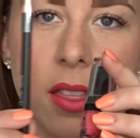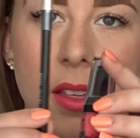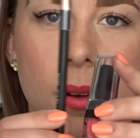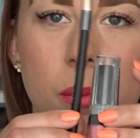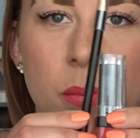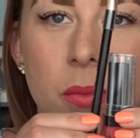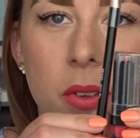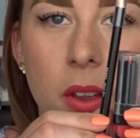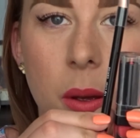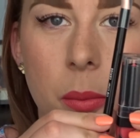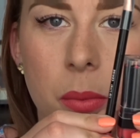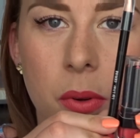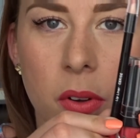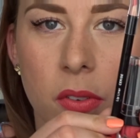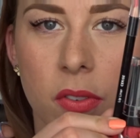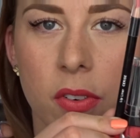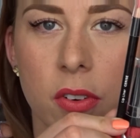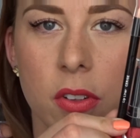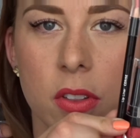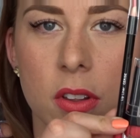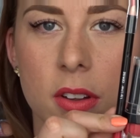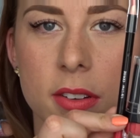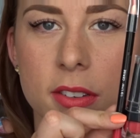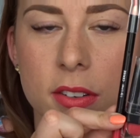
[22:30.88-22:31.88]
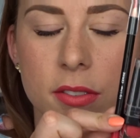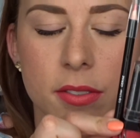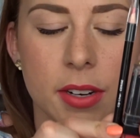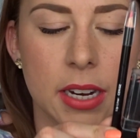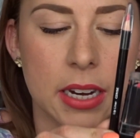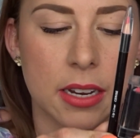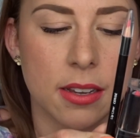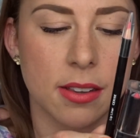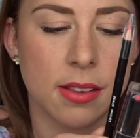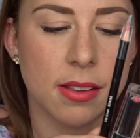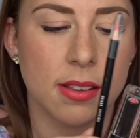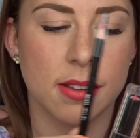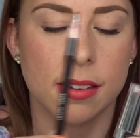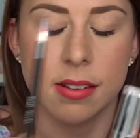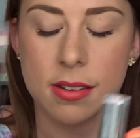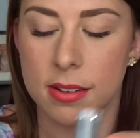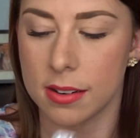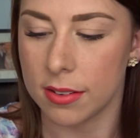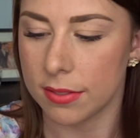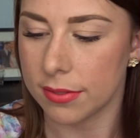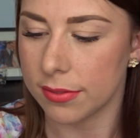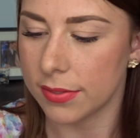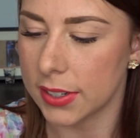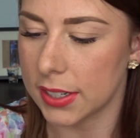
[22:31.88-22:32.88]
Thumbs up for the Cerise,
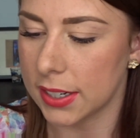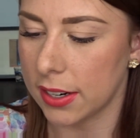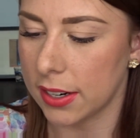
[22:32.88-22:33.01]
for